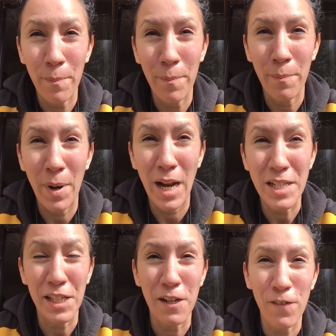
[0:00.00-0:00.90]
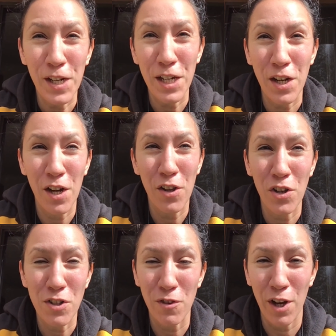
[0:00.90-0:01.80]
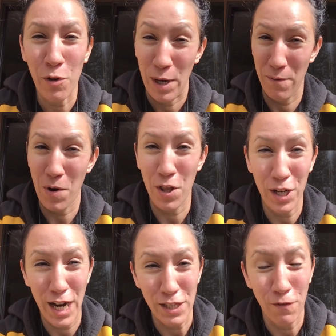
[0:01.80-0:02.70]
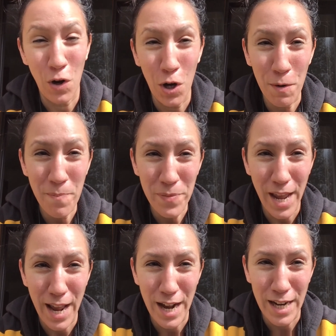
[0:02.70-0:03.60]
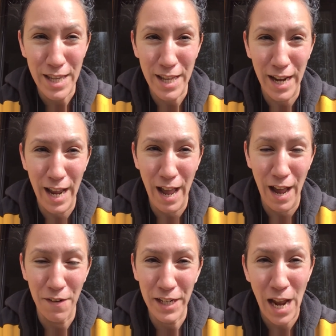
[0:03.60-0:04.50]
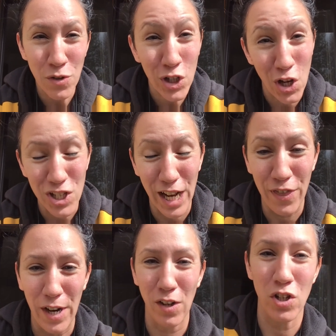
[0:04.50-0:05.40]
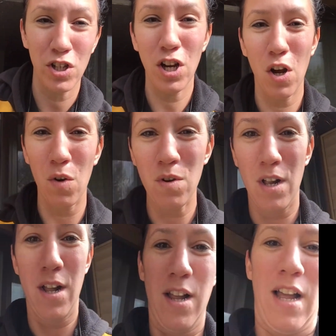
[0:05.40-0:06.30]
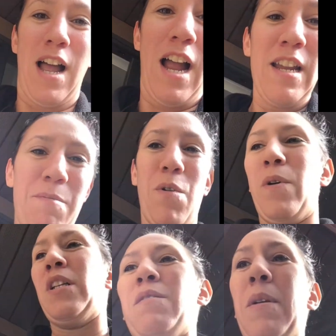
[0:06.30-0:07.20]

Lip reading: My significant other's grandfather has a farm and they had cow skulls out there. So I am going to be